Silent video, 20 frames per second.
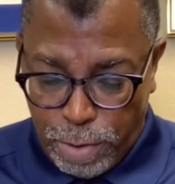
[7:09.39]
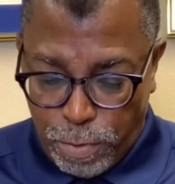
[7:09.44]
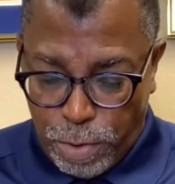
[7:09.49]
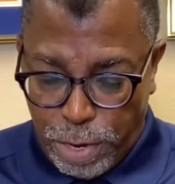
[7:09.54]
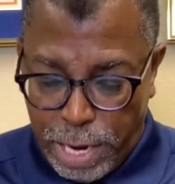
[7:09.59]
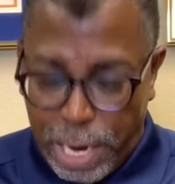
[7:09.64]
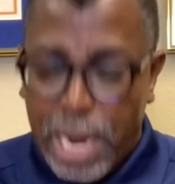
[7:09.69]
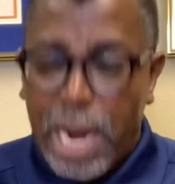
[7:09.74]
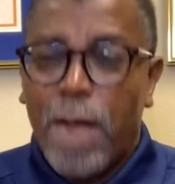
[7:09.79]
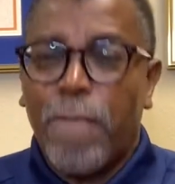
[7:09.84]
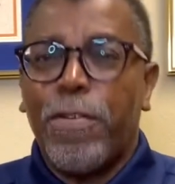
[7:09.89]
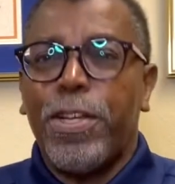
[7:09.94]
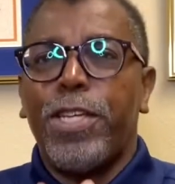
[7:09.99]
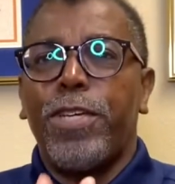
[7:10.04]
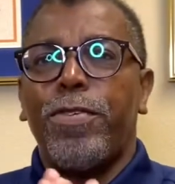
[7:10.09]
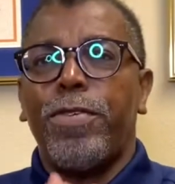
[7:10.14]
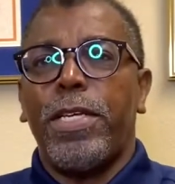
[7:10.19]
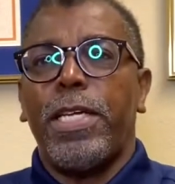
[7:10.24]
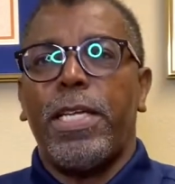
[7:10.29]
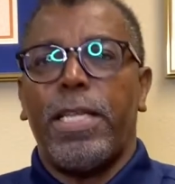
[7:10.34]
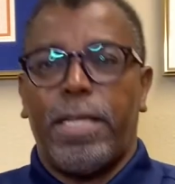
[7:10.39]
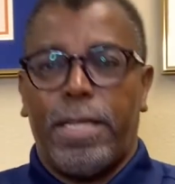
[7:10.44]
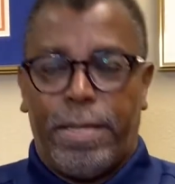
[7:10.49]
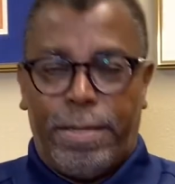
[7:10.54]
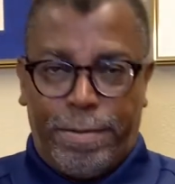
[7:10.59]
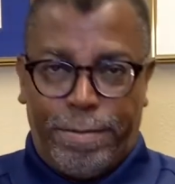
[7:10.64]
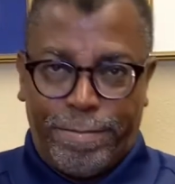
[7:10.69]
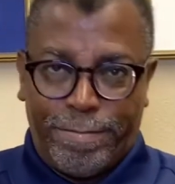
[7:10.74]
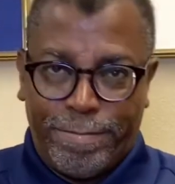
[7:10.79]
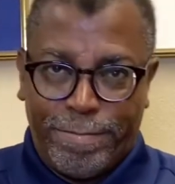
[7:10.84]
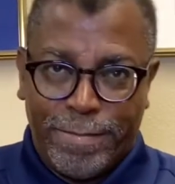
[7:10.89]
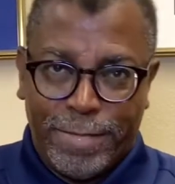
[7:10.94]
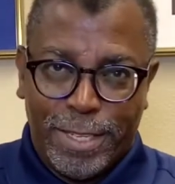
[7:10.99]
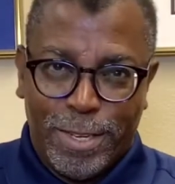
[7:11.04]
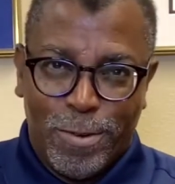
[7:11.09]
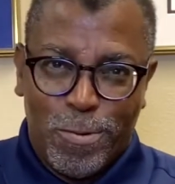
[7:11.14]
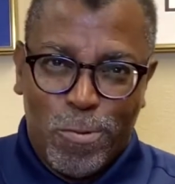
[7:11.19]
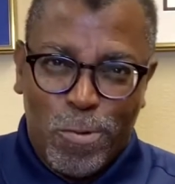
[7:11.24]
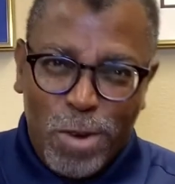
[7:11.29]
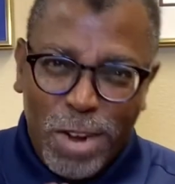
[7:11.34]
Whatever you need,
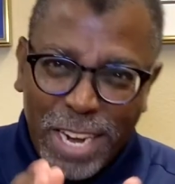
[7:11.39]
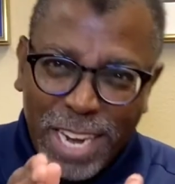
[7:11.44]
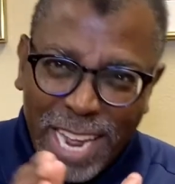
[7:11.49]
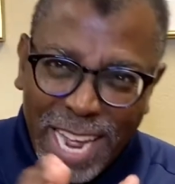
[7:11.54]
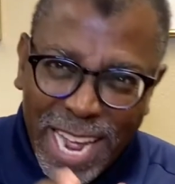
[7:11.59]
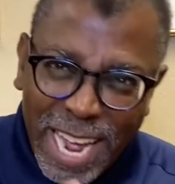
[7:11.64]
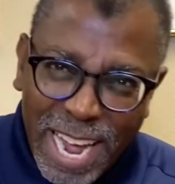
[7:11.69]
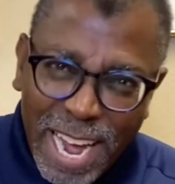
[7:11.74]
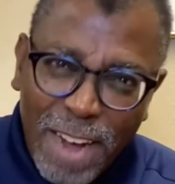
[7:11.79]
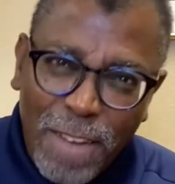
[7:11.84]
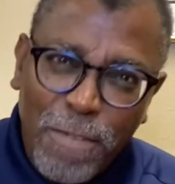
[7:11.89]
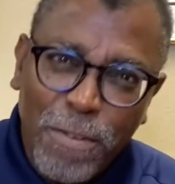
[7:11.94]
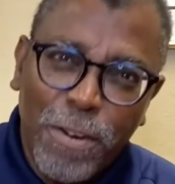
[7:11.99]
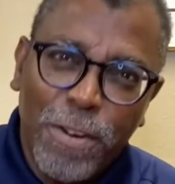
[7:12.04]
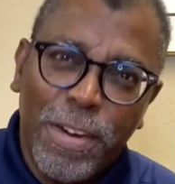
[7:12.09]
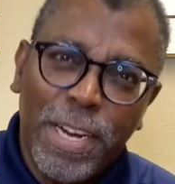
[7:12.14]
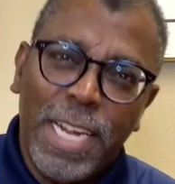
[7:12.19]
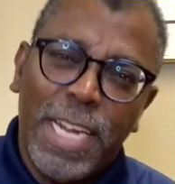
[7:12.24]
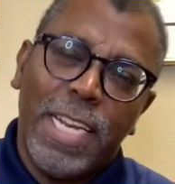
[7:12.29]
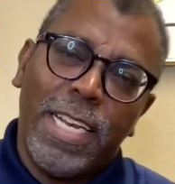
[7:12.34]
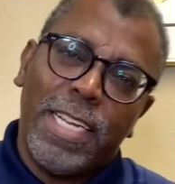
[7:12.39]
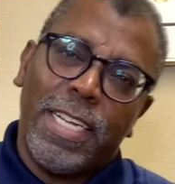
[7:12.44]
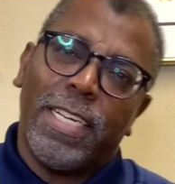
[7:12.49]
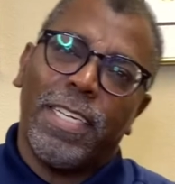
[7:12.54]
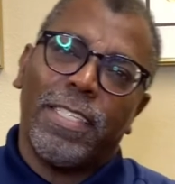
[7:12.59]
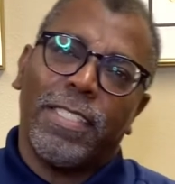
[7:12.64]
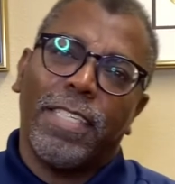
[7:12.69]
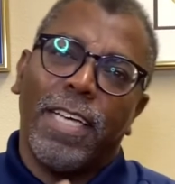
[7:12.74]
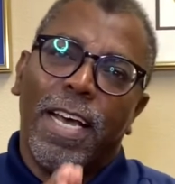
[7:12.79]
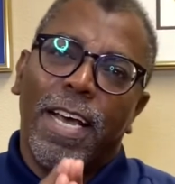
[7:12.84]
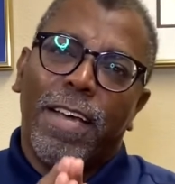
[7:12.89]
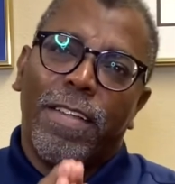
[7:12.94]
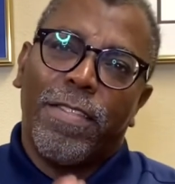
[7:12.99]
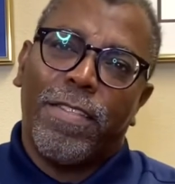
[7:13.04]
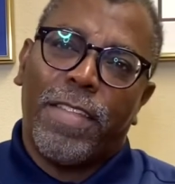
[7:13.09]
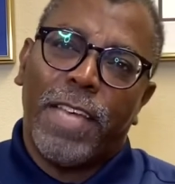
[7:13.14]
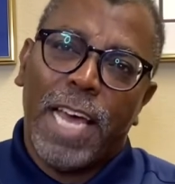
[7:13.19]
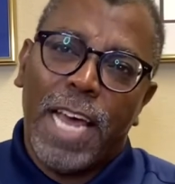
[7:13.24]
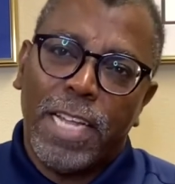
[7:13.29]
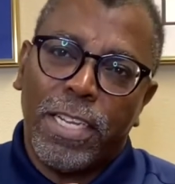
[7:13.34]
whatever it is
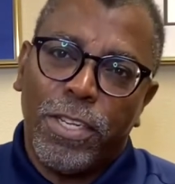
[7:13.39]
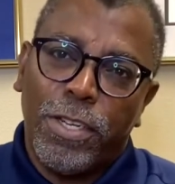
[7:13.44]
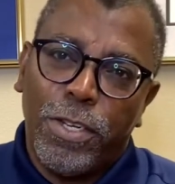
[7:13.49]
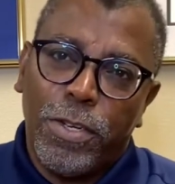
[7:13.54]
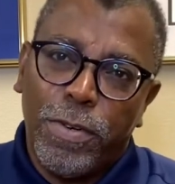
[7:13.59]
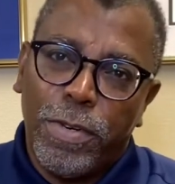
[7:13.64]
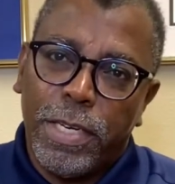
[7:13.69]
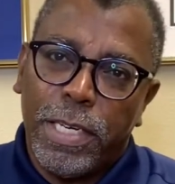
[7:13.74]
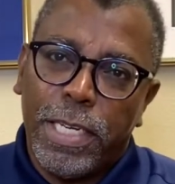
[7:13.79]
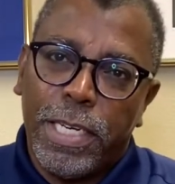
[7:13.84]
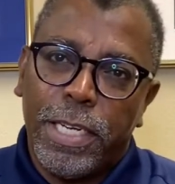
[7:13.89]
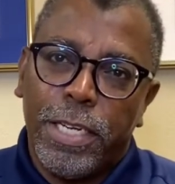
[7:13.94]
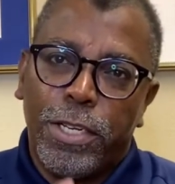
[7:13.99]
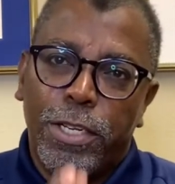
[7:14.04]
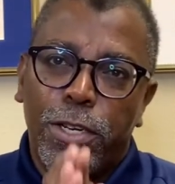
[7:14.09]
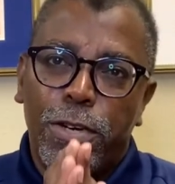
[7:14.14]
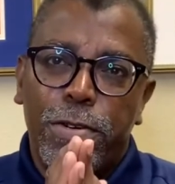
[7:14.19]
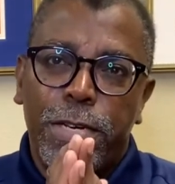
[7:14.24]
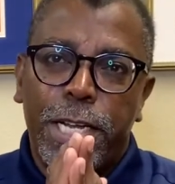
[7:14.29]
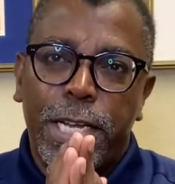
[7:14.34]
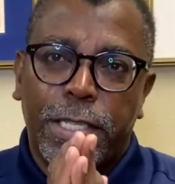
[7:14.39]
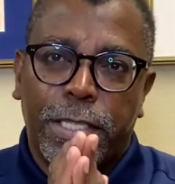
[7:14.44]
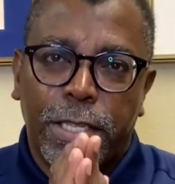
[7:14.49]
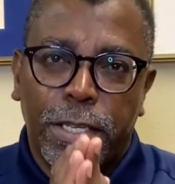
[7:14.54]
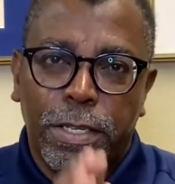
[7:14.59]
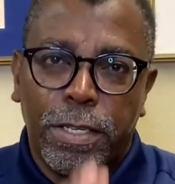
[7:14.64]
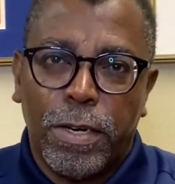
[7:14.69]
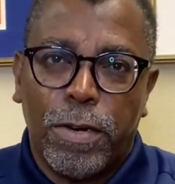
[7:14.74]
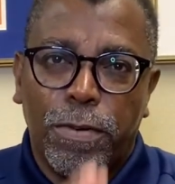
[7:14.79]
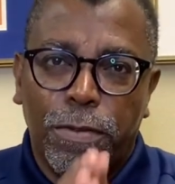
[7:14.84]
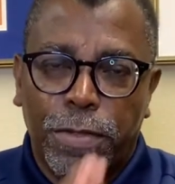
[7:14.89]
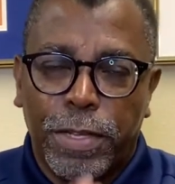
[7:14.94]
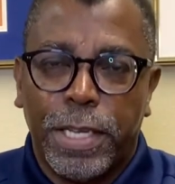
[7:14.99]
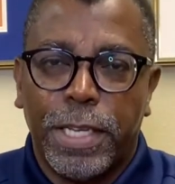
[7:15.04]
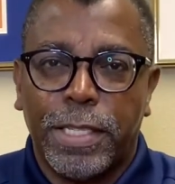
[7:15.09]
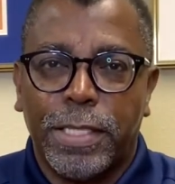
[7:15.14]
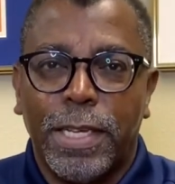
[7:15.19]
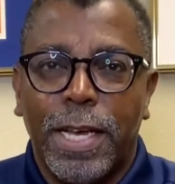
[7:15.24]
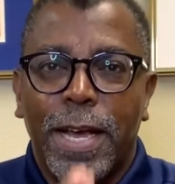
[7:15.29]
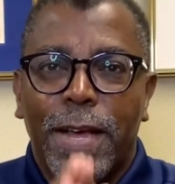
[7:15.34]
that you need to know
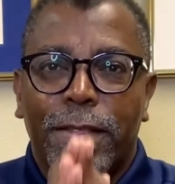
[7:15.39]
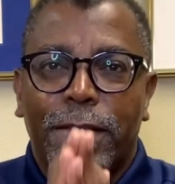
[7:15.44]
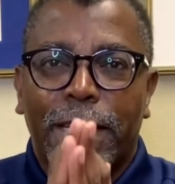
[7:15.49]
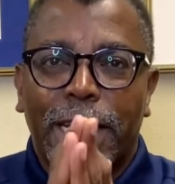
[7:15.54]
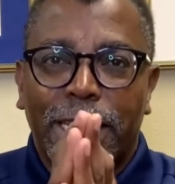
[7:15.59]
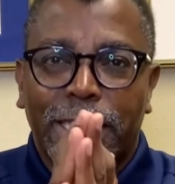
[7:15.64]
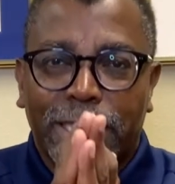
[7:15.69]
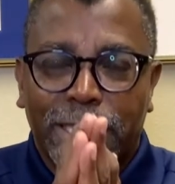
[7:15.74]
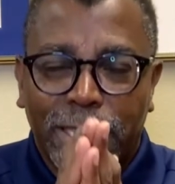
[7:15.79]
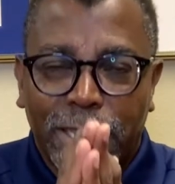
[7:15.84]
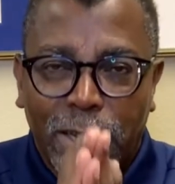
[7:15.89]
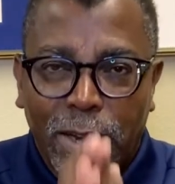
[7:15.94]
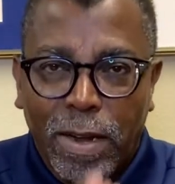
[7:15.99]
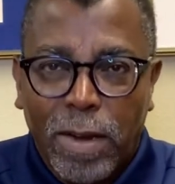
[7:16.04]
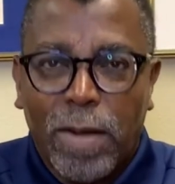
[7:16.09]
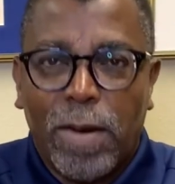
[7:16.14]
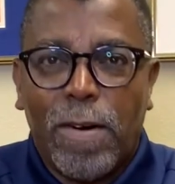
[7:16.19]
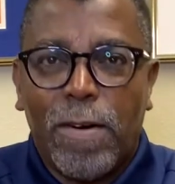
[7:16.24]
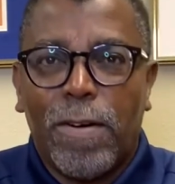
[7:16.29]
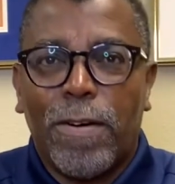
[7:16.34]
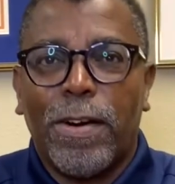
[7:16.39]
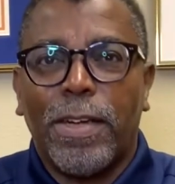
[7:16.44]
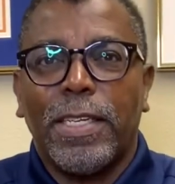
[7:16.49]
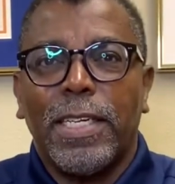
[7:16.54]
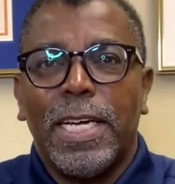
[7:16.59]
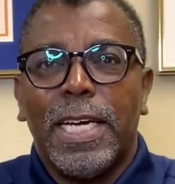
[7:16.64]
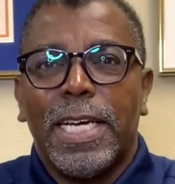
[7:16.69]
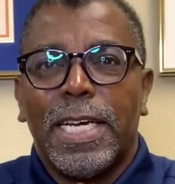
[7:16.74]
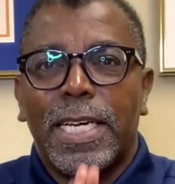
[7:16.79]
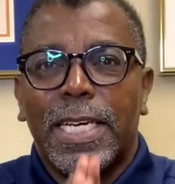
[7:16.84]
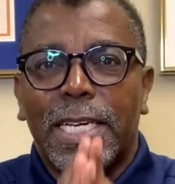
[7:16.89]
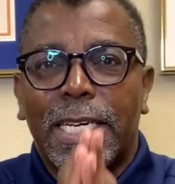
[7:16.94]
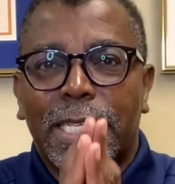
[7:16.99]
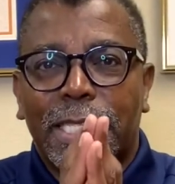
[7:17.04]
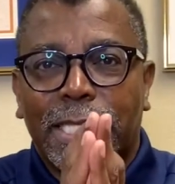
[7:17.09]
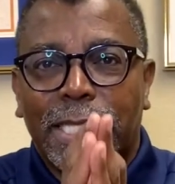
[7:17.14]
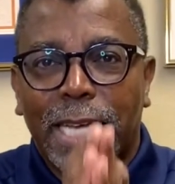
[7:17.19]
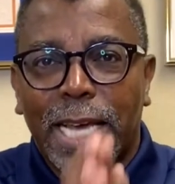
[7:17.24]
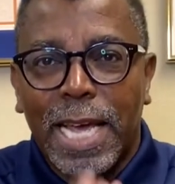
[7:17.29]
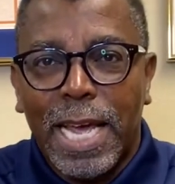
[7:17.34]
this, that the Lord
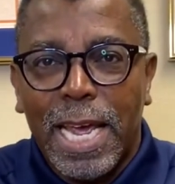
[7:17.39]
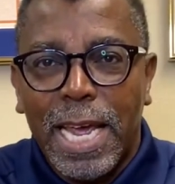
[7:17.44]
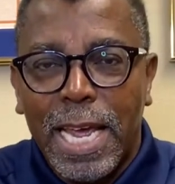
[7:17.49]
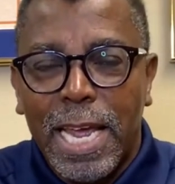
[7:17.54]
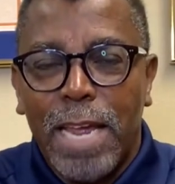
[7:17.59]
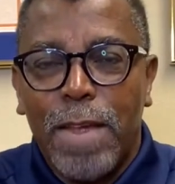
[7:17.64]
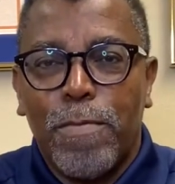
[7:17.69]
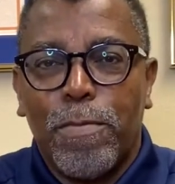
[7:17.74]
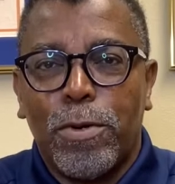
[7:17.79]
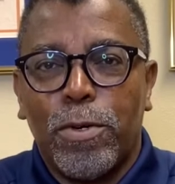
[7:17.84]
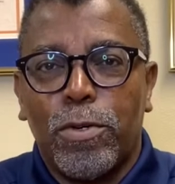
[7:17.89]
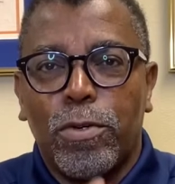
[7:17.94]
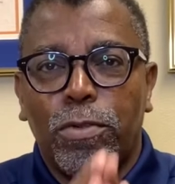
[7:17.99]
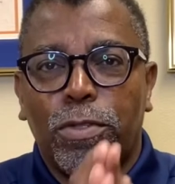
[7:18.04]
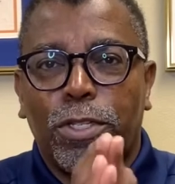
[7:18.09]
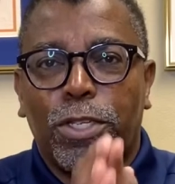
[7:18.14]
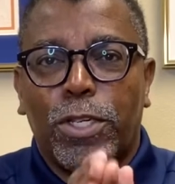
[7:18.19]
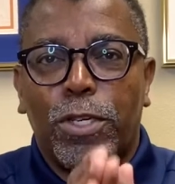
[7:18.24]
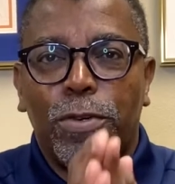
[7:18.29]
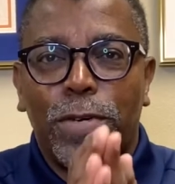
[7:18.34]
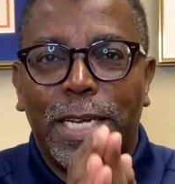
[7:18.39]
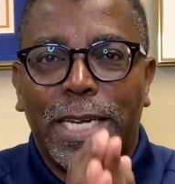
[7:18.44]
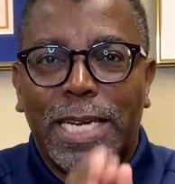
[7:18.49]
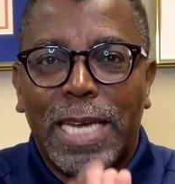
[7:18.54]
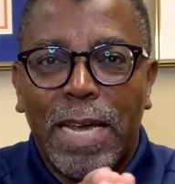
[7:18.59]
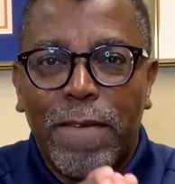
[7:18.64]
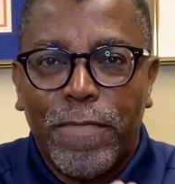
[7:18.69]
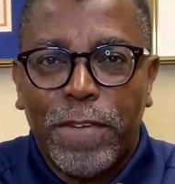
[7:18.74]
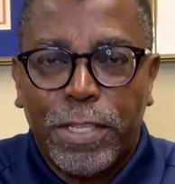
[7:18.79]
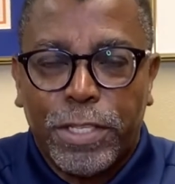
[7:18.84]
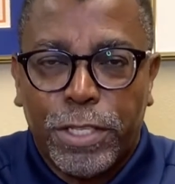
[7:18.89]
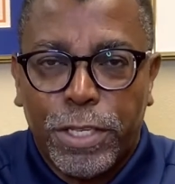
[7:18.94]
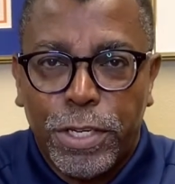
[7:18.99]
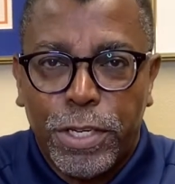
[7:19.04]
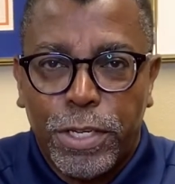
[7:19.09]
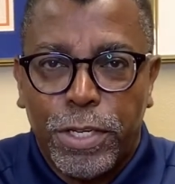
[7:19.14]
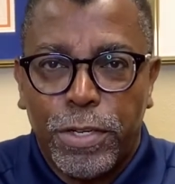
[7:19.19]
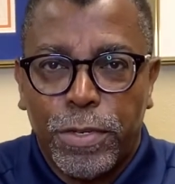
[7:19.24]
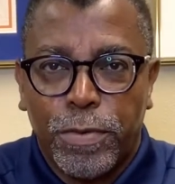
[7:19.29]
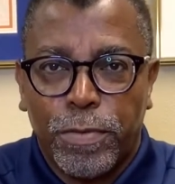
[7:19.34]
is able to give it to
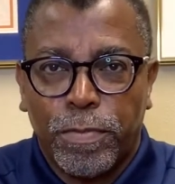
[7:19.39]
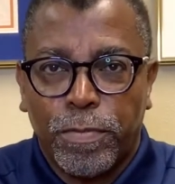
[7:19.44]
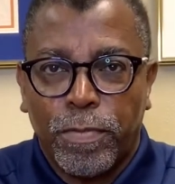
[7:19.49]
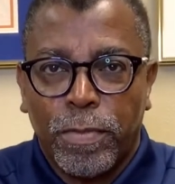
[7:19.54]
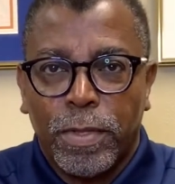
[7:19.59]
you.